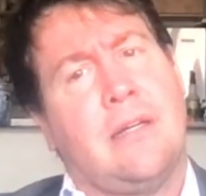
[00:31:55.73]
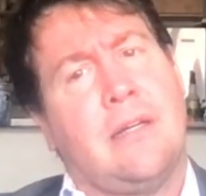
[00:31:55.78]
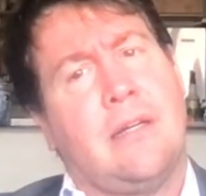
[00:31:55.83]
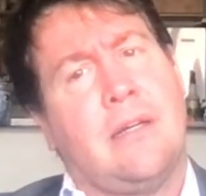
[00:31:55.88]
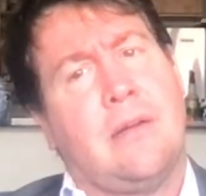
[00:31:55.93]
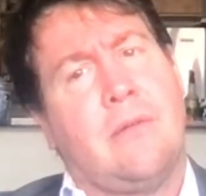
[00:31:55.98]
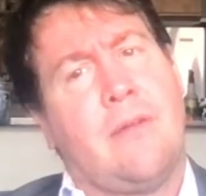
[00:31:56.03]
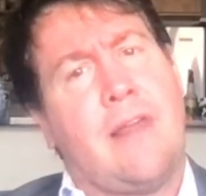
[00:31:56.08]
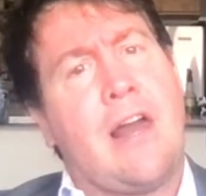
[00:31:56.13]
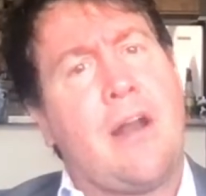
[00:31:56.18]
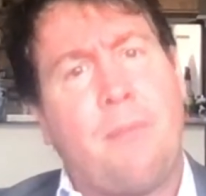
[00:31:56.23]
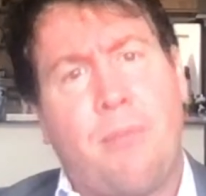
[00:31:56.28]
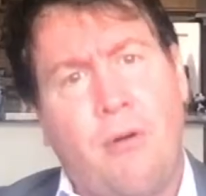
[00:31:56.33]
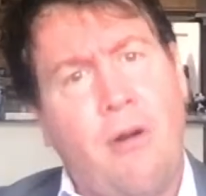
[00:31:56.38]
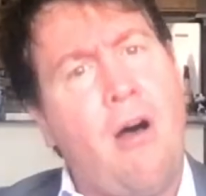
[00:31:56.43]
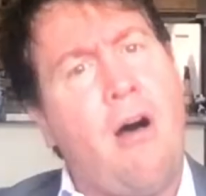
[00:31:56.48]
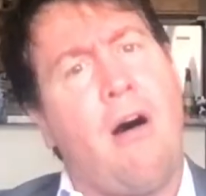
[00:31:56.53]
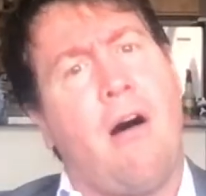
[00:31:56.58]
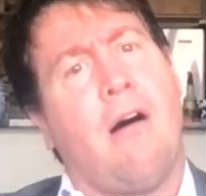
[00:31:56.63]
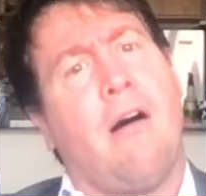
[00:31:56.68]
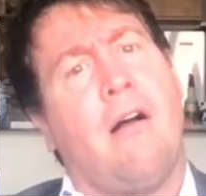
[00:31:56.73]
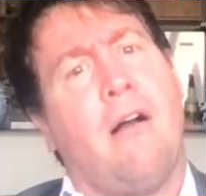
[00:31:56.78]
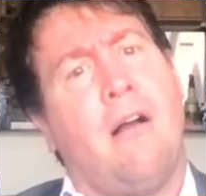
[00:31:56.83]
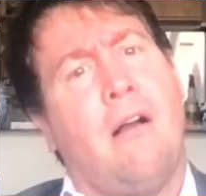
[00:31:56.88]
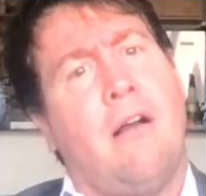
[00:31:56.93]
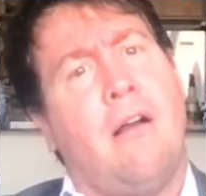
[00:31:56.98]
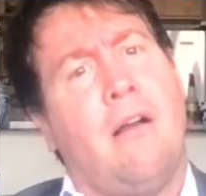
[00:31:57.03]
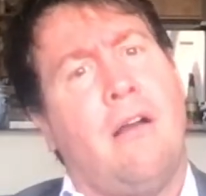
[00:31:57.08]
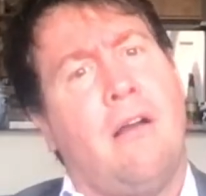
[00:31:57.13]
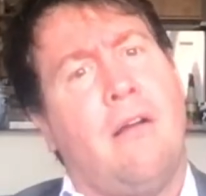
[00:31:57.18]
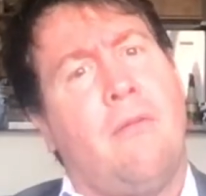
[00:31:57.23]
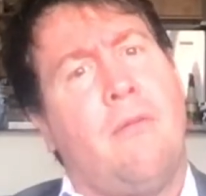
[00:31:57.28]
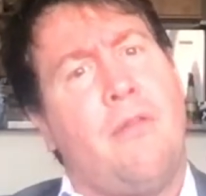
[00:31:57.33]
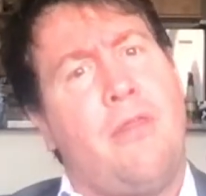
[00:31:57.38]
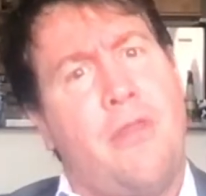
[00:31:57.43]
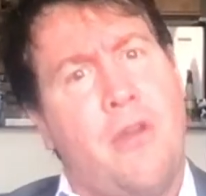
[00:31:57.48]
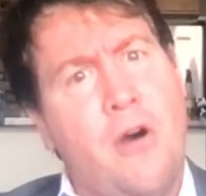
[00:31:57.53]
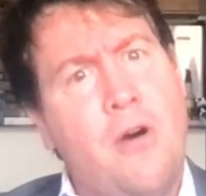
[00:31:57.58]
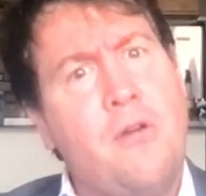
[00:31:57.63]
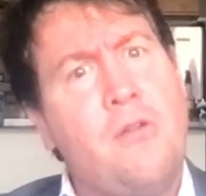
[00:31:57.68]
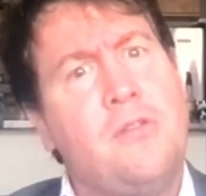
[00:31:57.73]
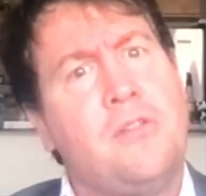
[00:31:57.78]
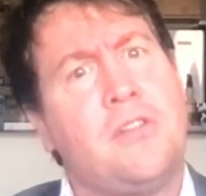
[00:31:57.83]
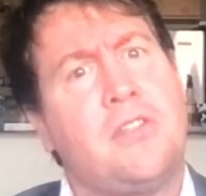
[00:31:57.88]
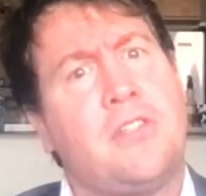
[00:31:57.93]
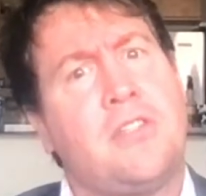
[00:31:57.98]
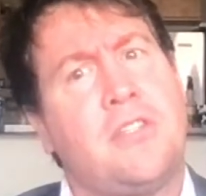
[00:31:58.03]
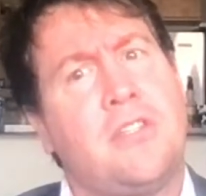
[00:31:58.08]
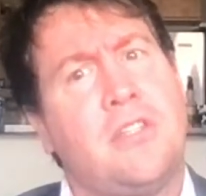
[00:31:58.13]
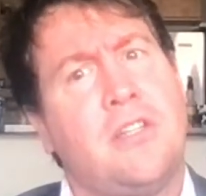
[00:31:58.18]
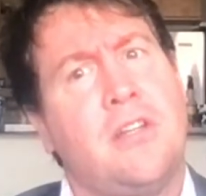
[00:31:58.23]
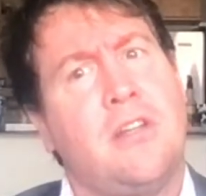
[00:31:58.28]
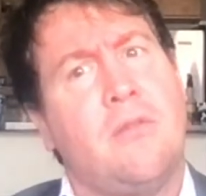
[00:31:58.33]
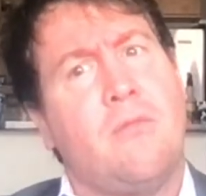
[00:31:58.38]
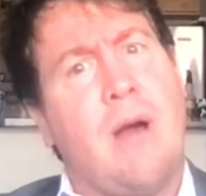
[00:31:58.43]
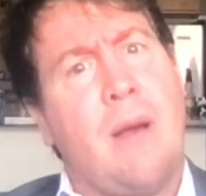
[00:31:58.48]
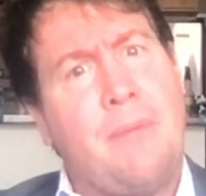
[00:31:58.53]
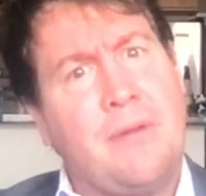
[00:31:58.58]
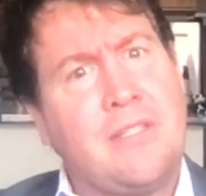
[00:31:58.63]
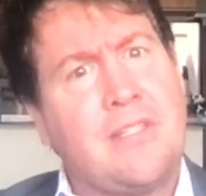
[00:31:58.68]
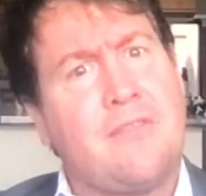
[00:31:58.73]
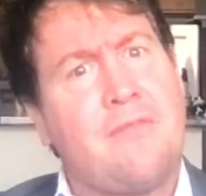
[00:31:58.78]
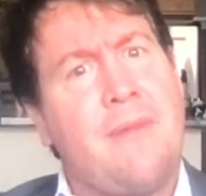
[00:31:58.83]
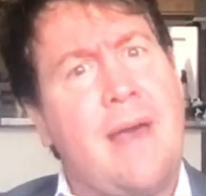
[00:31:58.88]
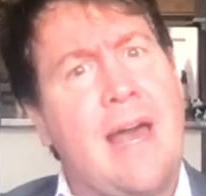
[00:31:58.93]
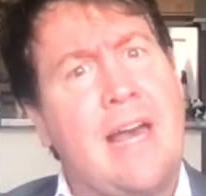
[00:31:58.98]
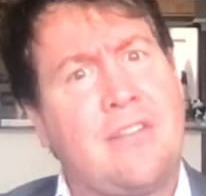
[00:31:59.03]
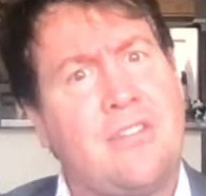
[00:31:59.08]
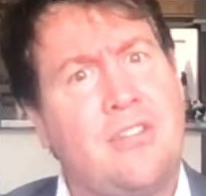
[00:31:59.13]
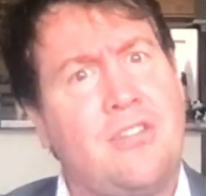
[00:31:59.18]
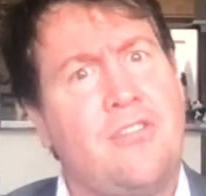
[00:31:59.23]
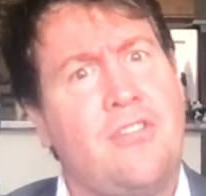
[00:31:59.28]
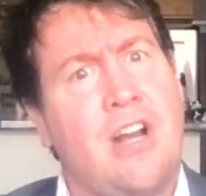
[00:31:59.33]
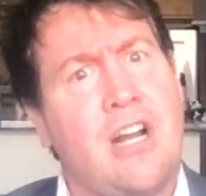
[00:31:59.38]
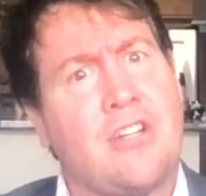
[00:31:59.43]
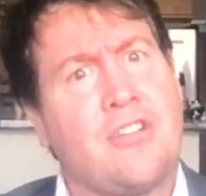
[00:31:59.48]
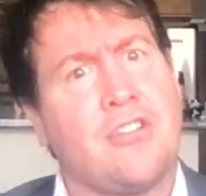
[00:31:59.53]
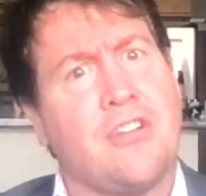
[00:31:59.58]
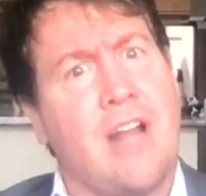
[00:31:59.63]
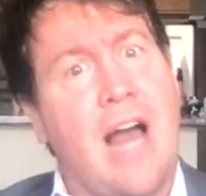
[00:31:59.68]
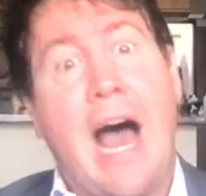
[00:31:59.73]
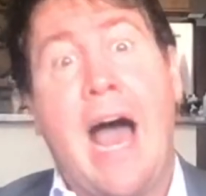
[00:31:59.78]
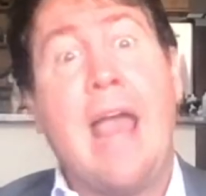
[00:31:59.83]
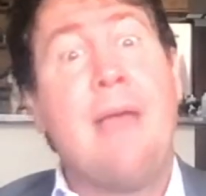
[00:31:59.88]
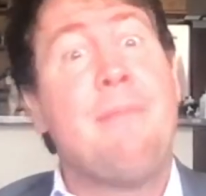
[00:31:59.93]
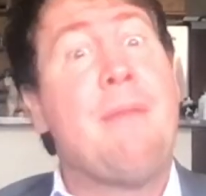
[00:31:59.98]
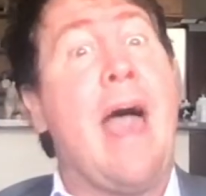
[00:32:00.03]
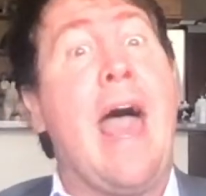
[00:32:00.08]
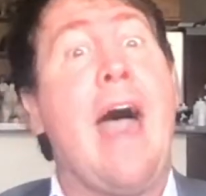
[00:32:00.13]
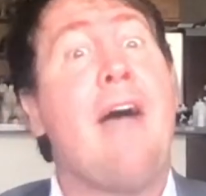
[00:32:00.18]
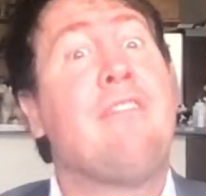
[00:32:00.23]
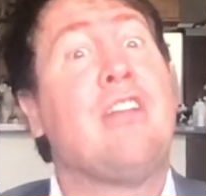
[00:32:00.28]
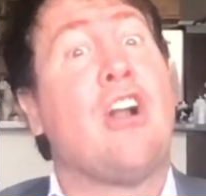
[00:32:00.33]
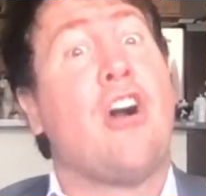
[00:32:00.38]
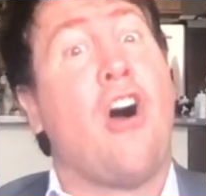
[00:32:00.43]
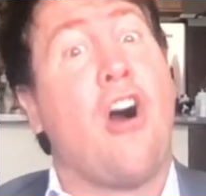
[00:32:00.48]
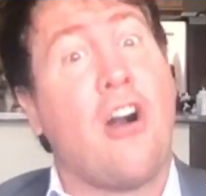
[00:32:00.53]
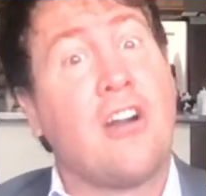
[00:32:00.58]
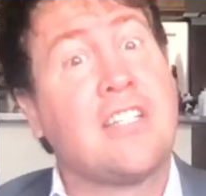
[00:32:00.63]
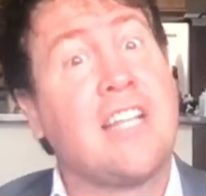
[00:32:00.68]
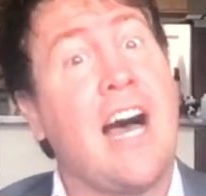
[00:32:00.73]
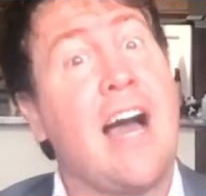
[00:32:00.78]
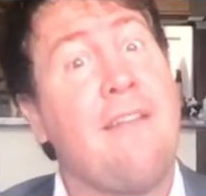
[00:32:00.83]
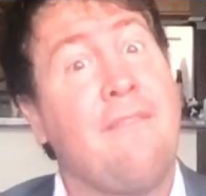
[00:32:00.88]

without a bra, with those weapons of mass destruction. I am having a hard time